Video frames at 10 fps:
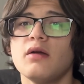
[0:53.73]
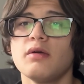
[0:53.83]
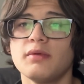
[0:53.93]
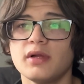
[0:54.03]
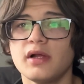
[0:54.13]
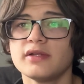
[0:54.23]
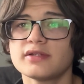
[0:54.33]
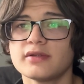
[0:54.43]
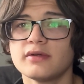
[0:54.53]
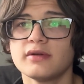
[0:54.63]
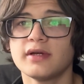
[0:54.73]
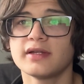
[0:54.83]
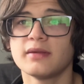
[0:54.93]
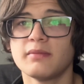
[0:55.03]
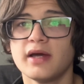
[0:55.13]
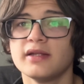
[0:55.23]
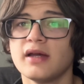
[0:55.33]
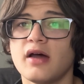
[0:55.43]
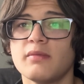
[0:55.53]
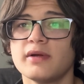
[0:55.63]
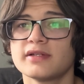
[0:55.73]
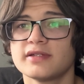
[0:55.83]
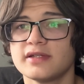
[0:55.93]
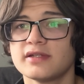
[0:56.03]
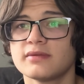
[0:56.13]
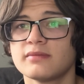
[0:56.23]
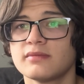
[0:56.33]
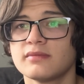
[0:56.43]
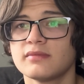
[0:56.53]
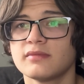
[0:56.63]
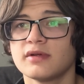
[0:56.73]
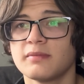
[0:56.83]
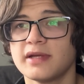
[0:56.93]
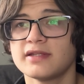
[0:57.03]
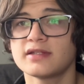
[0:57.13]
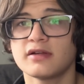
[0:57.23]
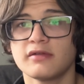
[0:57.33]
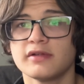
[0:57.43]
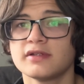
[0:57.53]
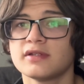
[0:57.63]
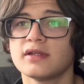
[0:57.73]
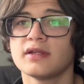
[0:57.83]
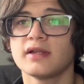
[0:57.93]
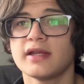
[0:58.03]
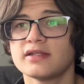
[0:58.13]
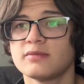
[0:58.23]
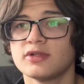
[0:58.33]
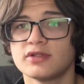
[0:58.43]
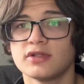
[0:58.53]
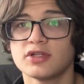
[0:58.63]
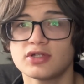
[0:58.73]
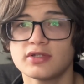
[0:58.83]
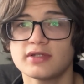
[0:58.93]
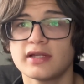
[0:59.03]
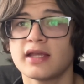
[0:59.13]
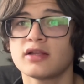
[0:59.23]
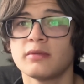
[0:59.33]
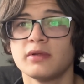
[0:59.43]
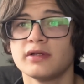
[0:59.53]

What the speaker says: We will also examine how Marxism remains relevant in analyzing modern issues like global